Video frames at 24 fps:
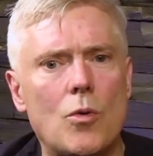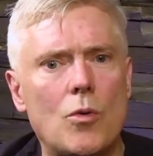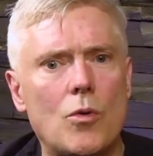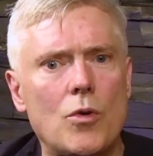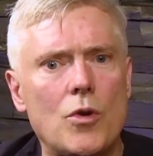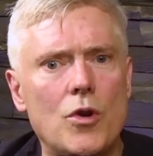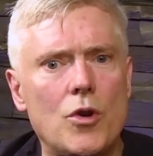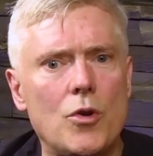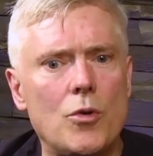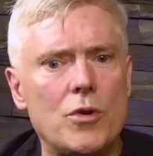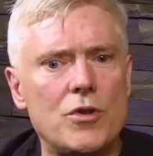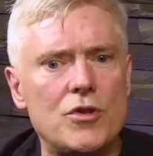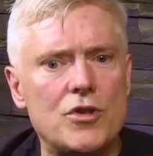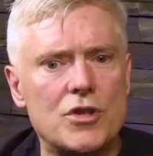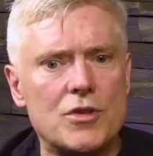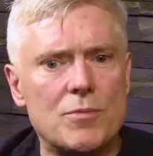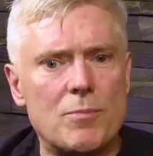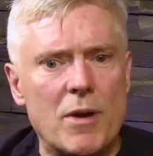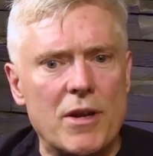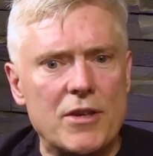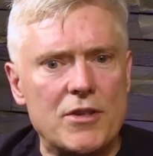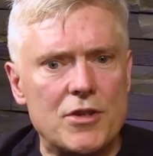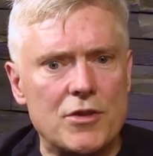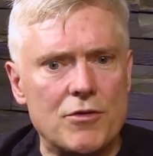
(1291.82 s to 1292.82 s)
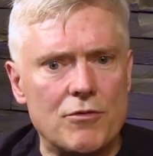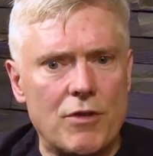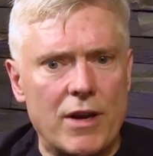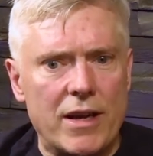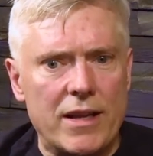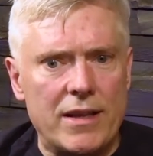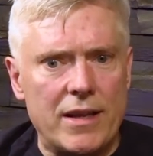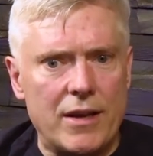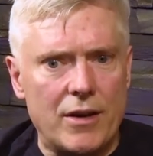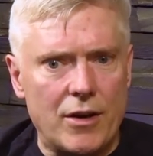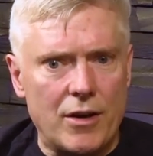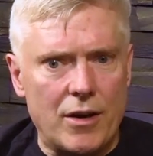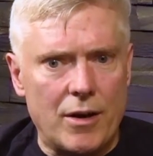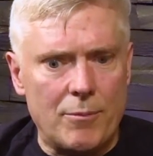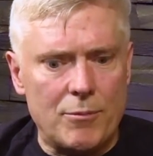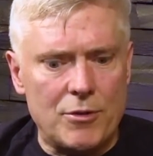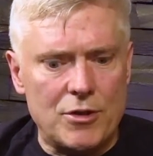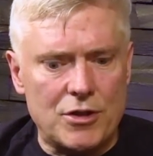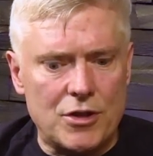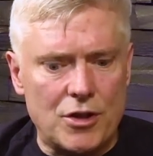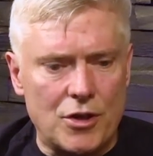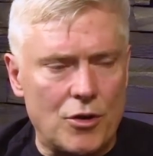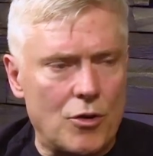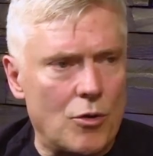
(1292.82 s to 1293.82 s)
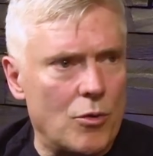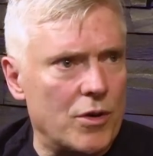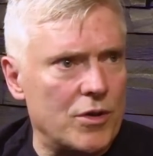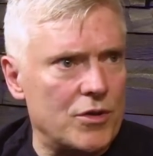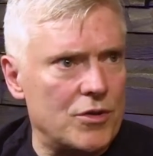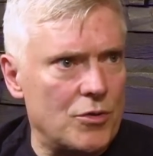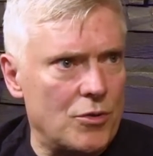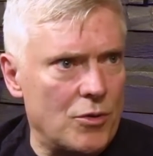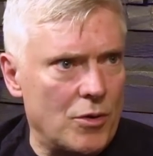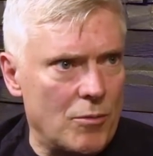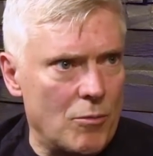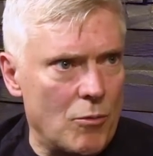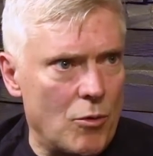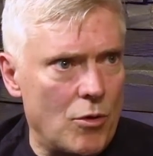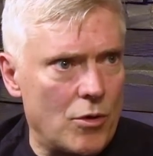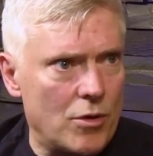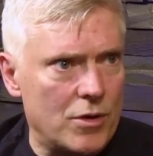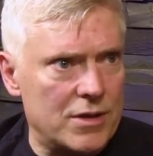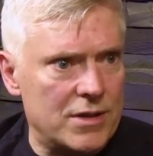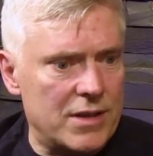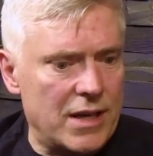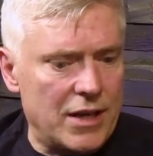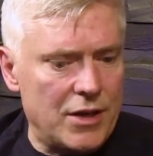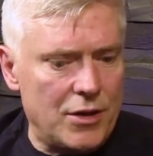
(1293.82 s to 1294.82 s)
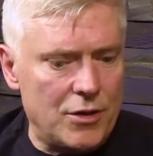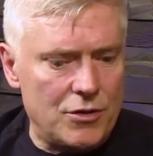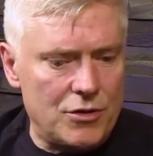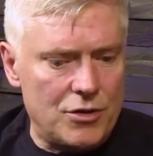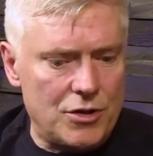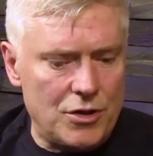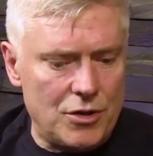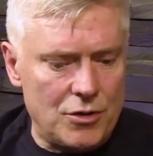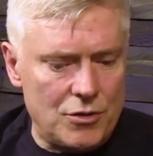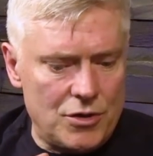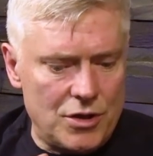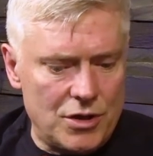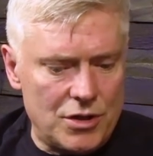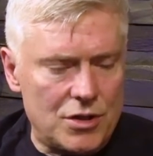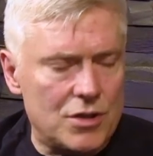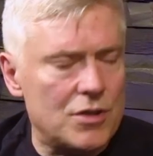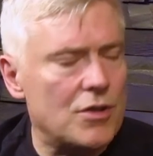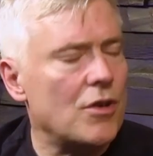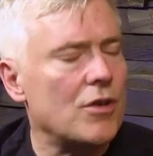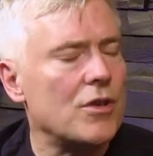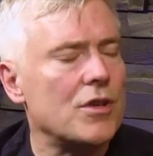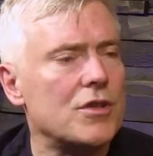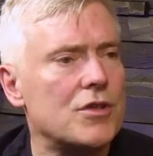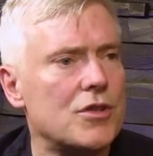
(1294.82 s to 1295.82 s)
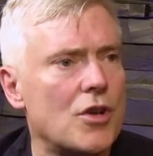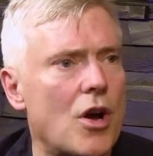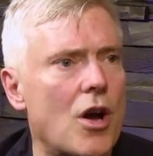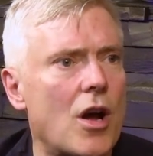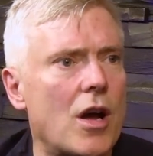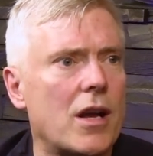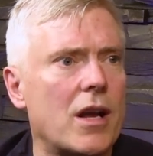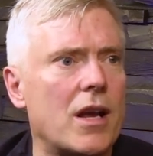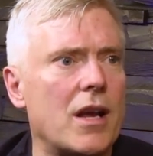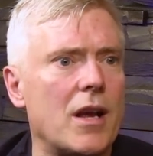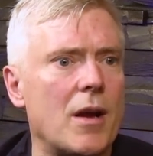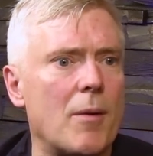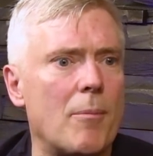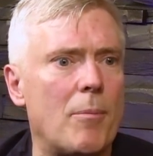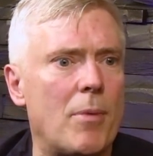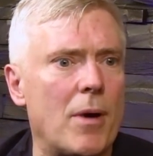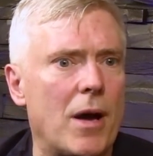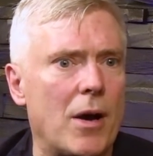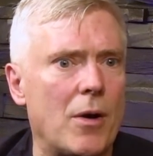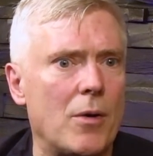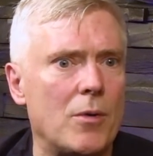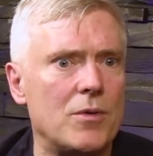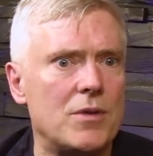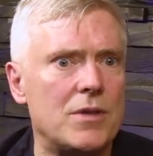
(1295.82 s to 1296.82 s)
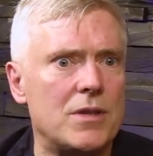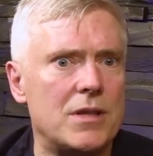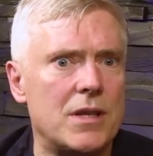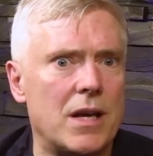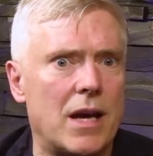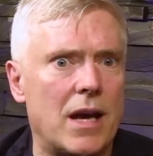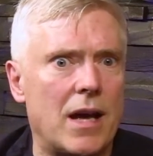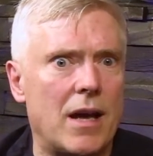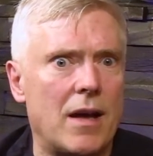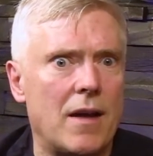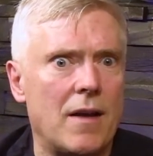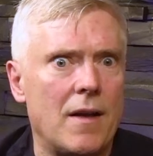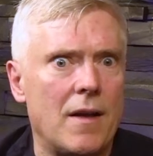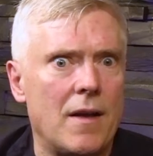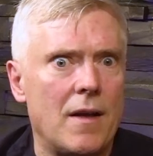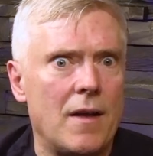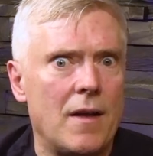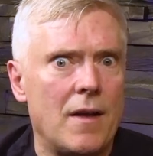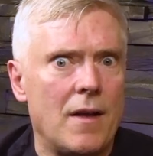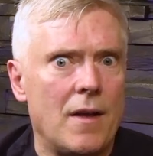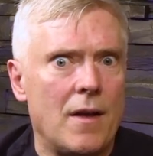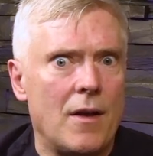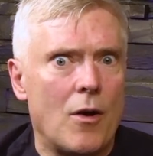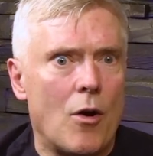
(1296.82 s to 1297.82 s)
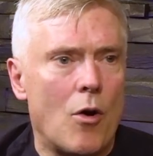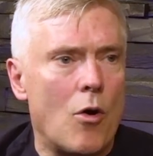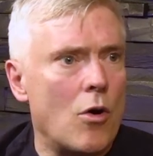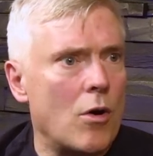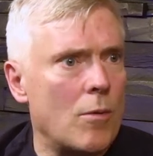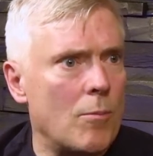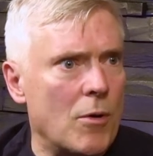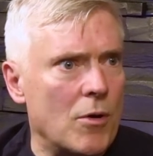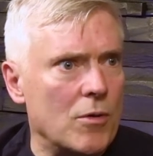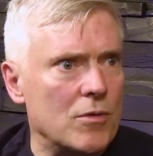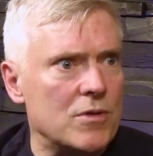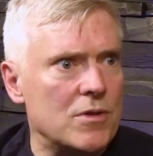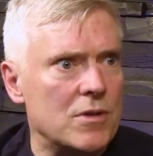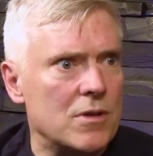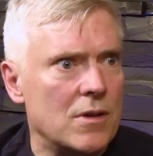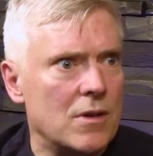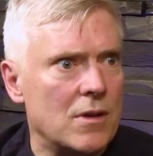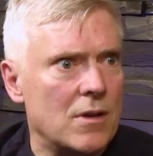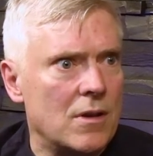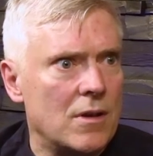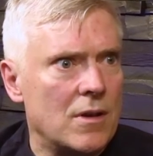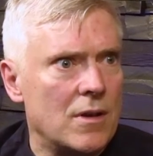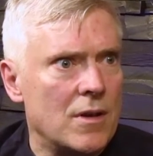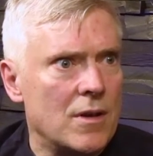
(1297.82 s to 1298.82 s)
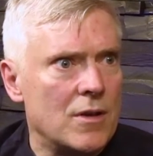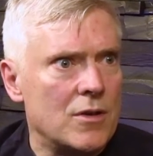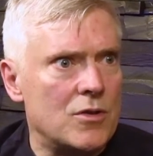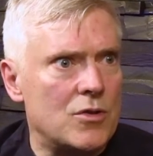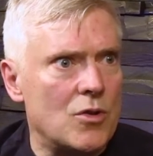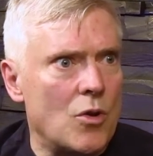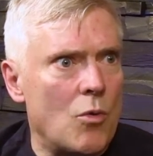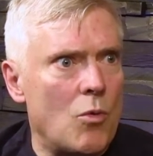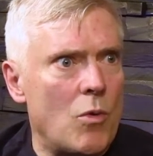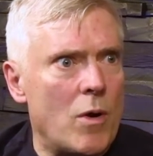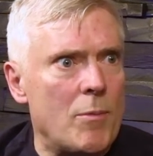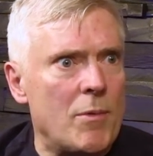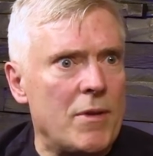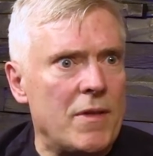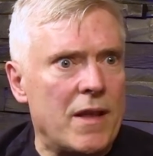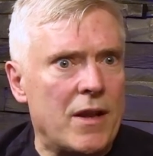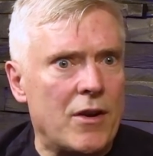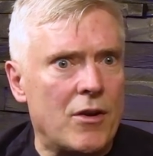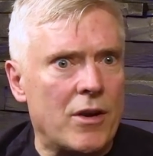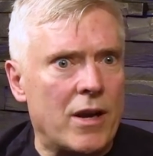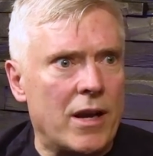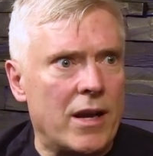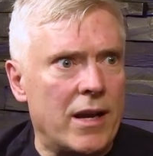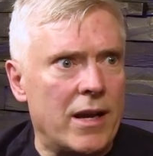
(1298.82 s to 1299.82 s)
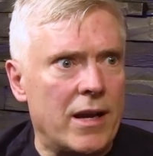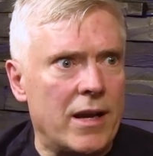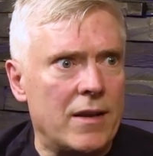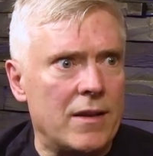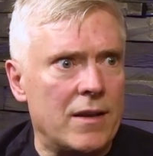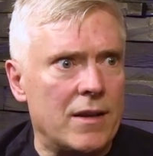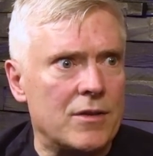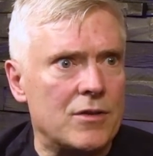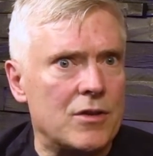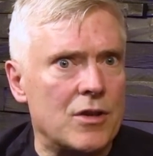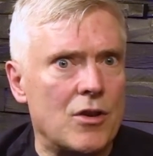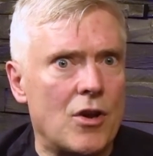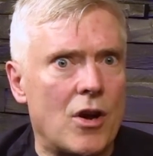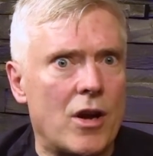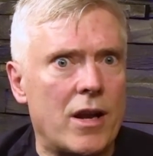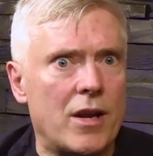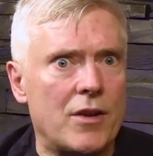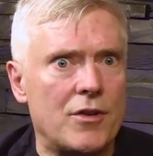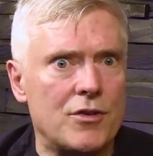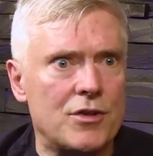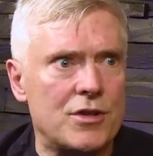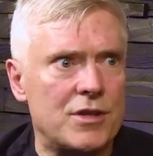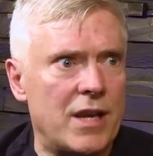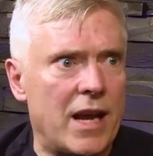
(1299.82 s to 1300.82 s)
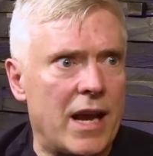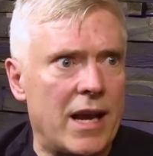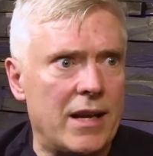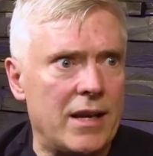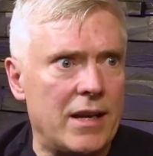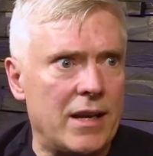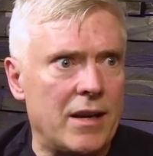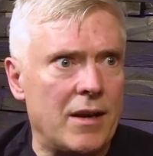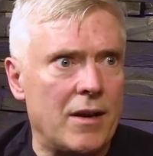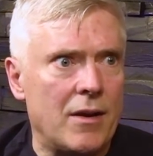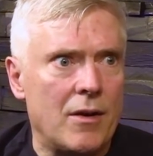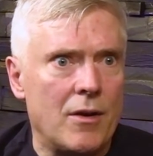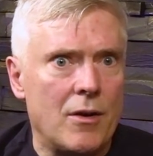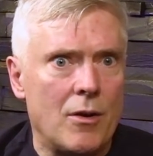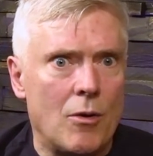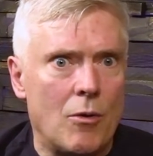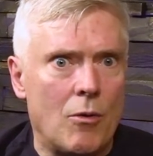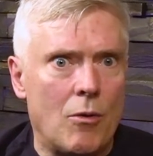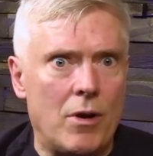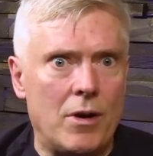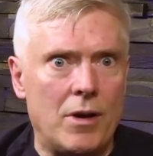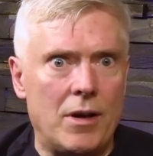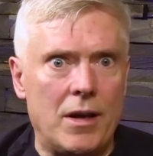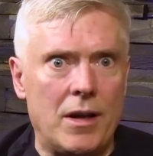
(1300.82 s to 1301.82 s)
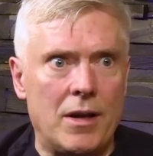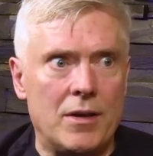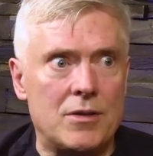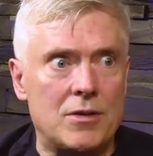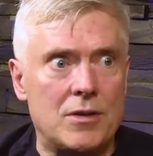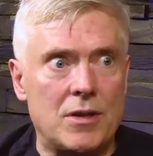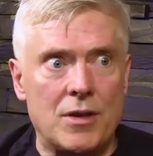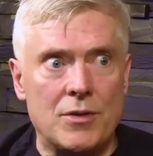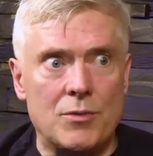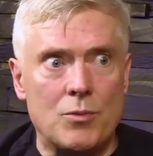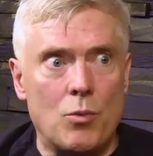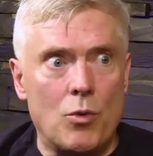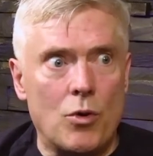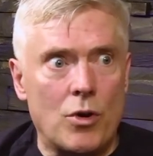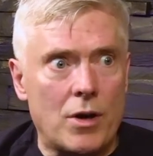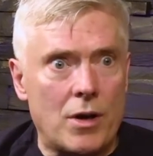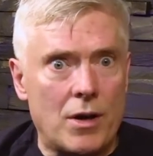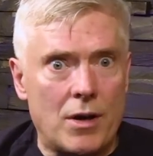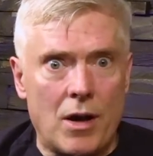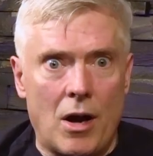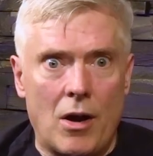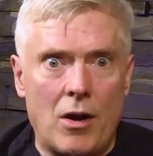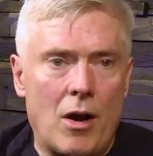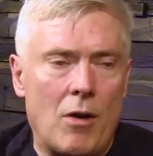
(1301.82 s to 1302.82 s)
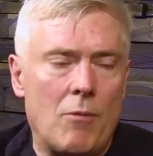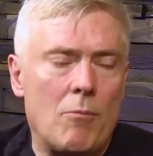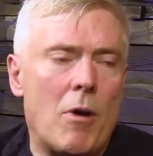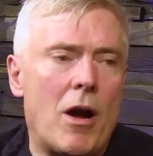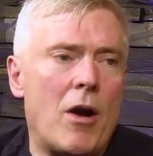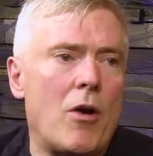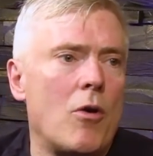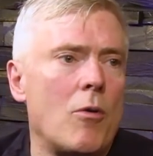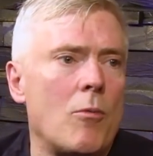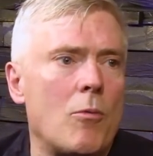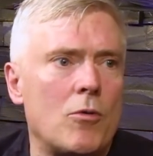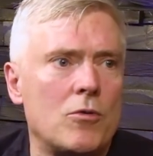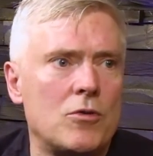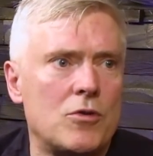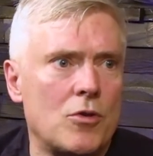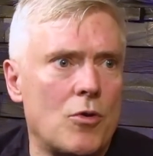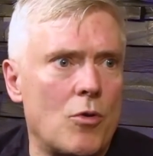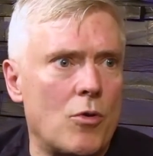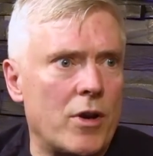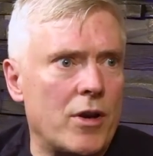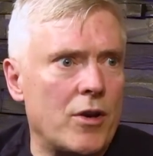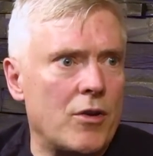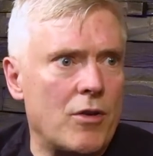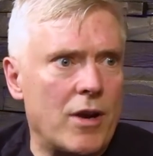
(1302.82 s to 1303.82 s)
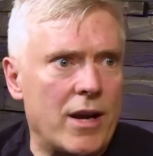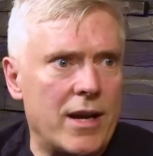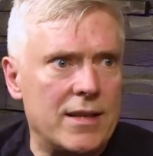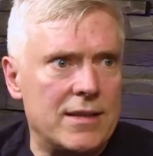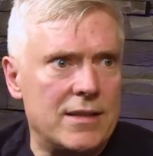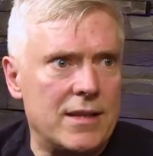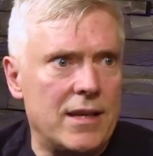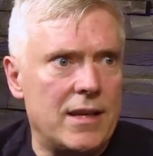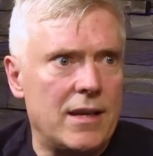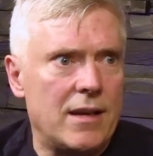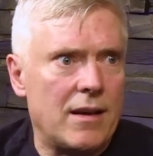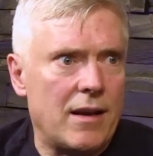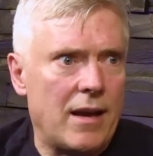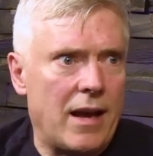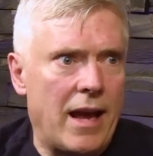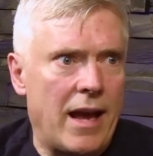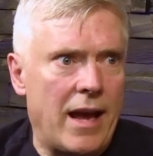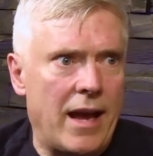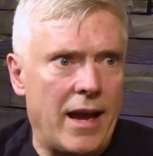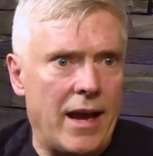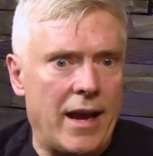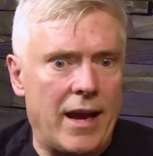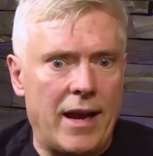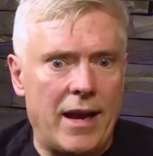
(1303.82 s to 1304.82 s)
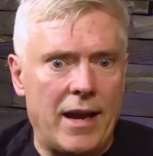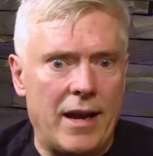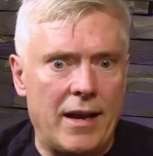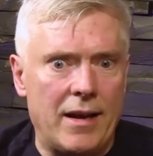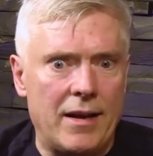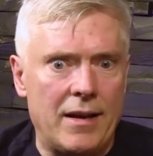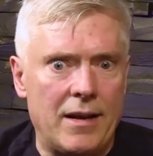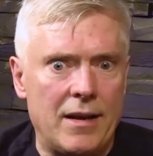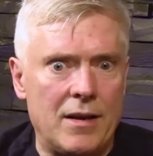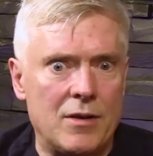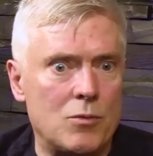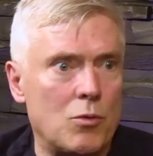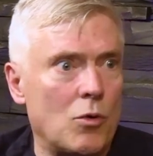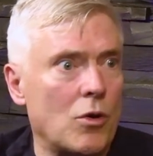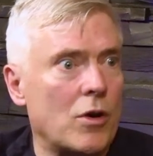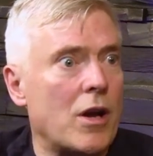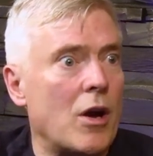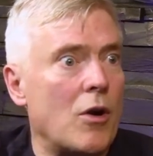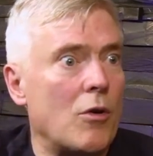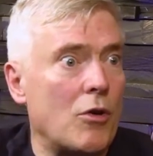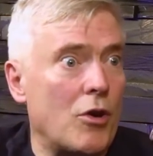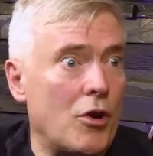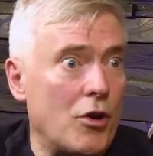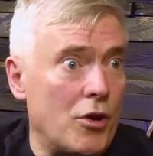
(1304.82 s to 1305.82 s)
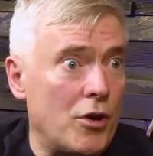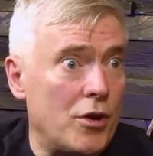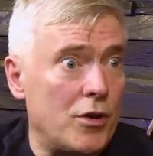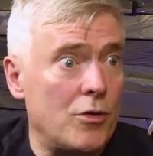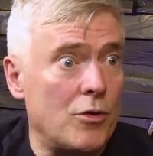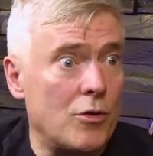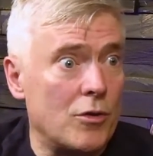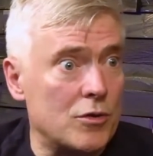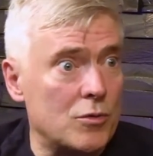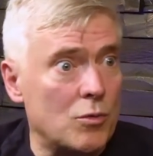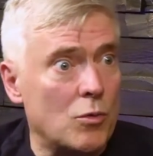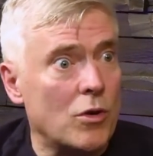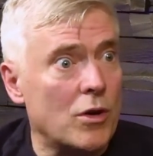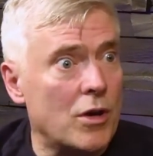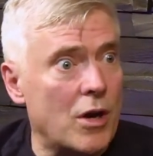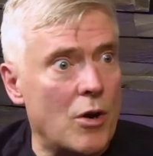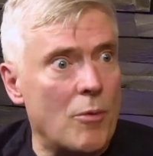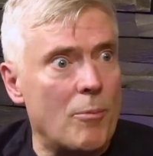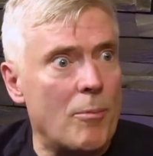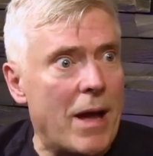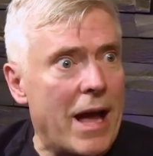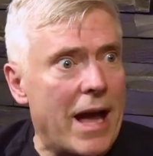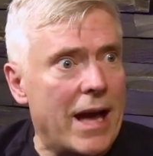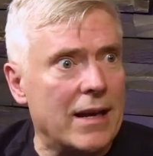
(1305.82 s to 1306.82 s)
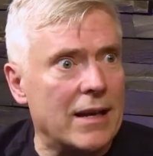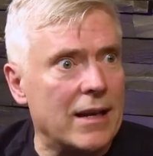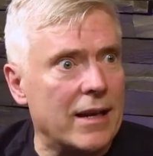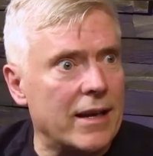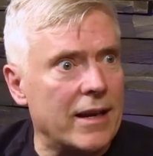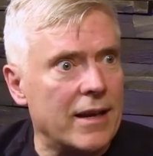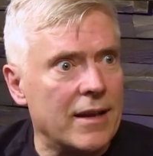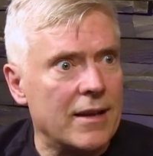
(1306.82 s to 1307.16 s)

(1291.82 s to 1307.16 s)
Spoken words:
you had just mentioned right there, and I'm just going to go into it more, is that you just started talking about hormones. Mm-hmm. So women that are getting in this and not understanding is work. Okay, my hormones are going crazy, and is workout good or is workout bad? Like,